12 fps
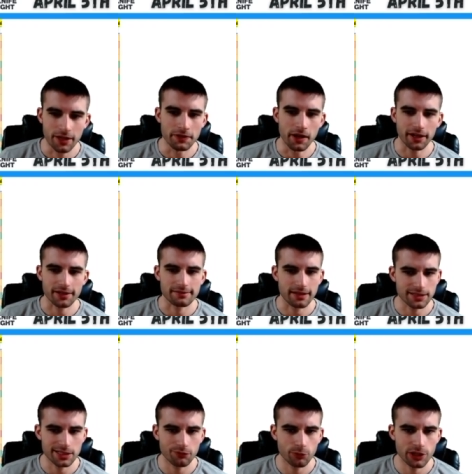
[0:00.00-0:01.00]
Not
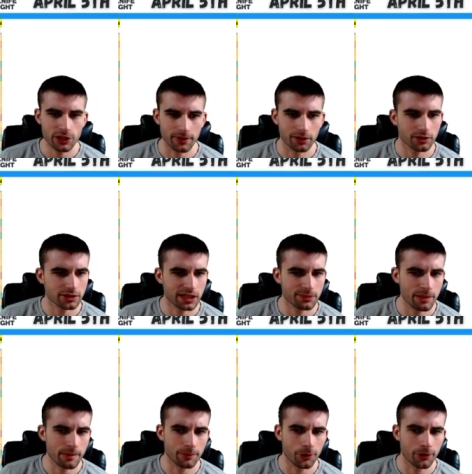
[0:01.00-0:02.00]
excessive winds, but it looks like it might
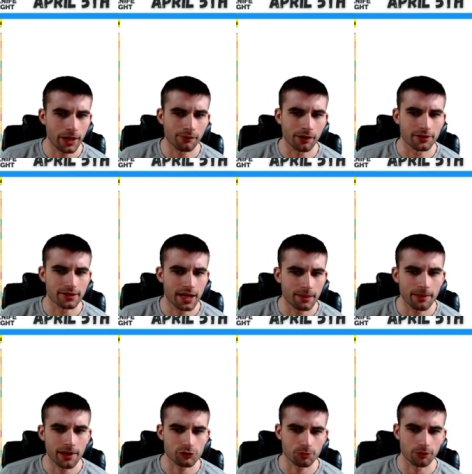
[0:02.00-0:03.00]
be blowing out around ten
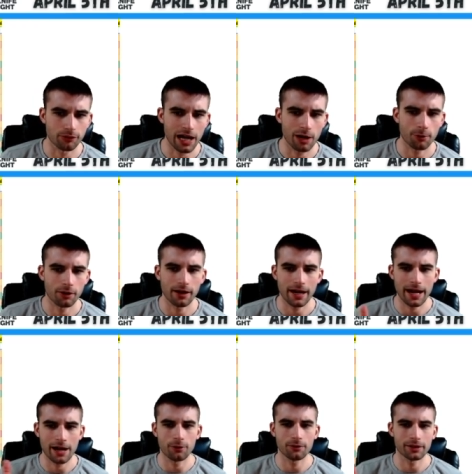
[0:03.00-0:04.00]
miles per hour
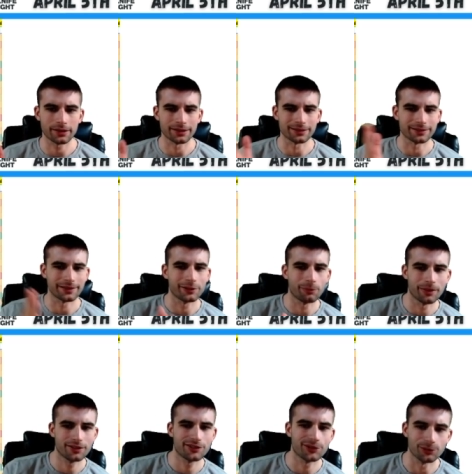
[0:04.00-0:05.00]
out and a little
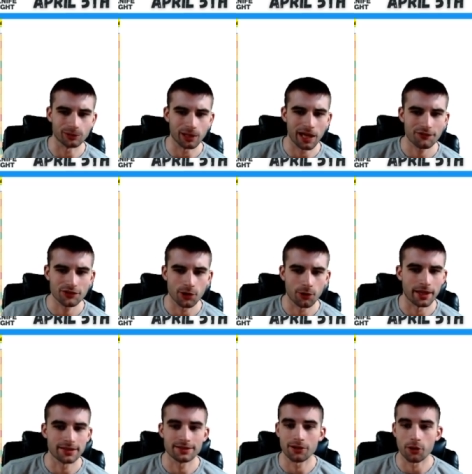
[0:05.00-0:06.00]
bit to left, so
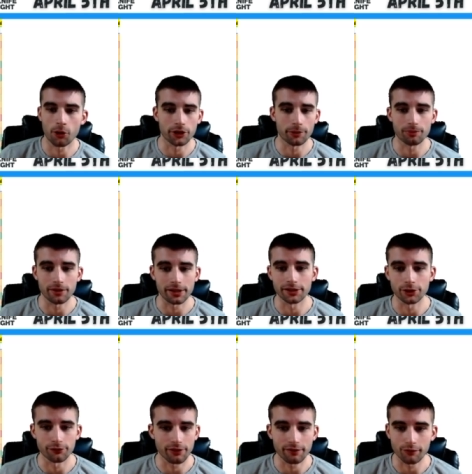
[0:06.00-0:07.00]
that's going to play in
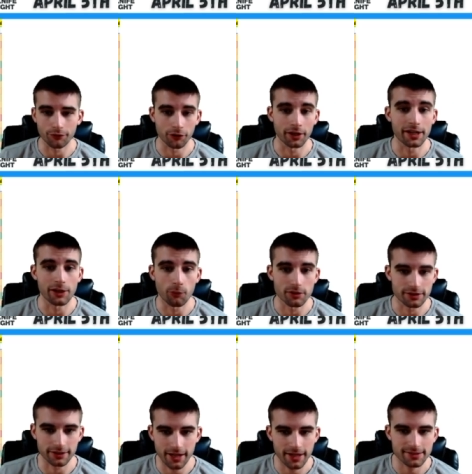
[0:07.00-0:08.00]
their favor for hitting once
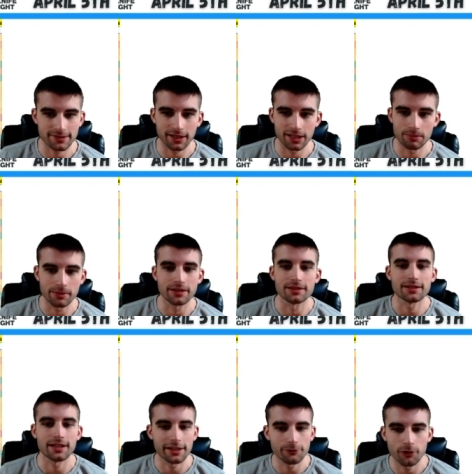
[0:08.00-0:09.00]
again. It's not going to be
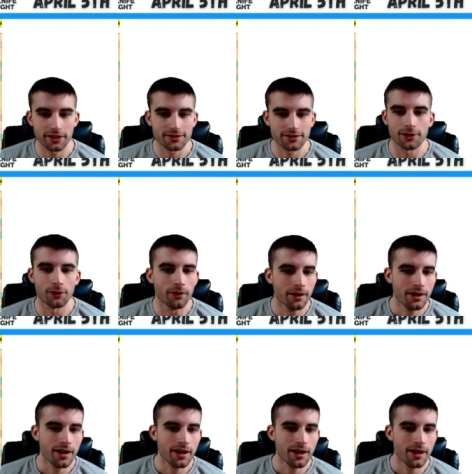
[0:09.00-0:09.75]
insane winds, so